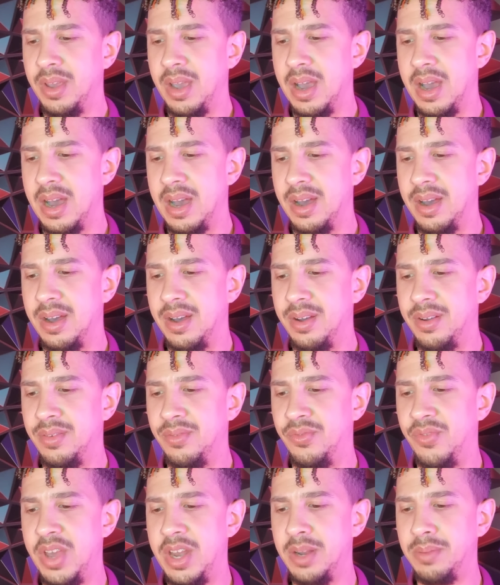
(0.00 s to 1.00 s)

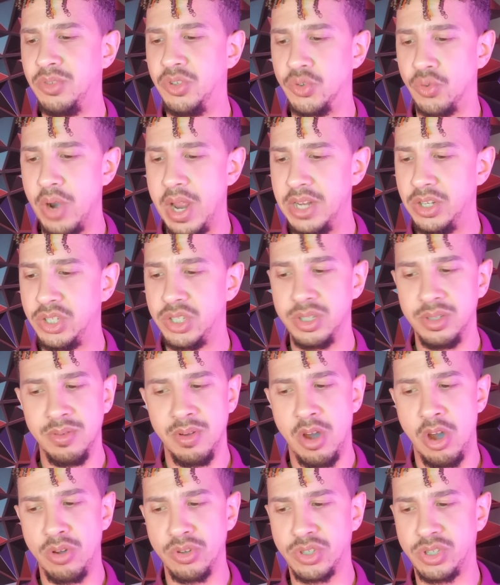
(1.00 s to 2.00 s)
Venom Drench
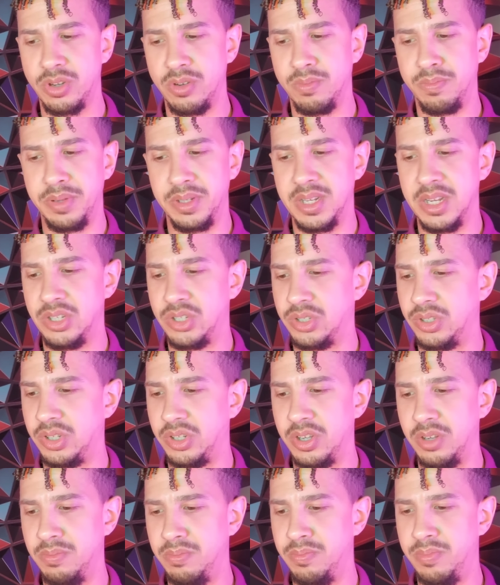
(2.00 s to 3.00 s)
also potentially
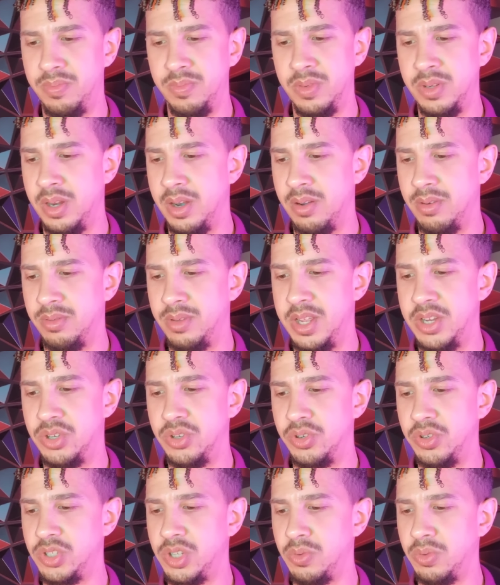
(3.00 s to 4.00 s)
could, you know,
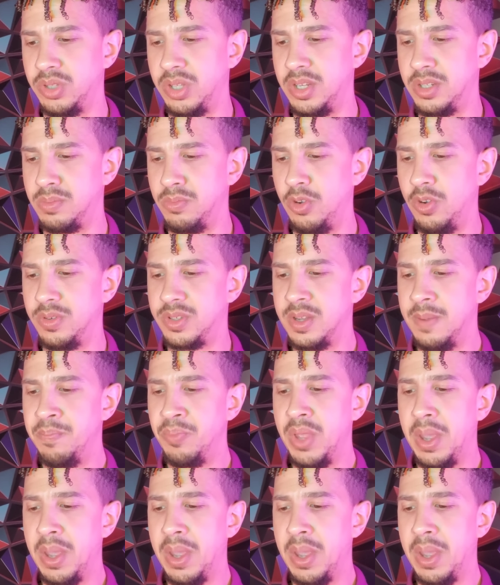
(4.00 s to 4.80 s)
introduce it with these moves.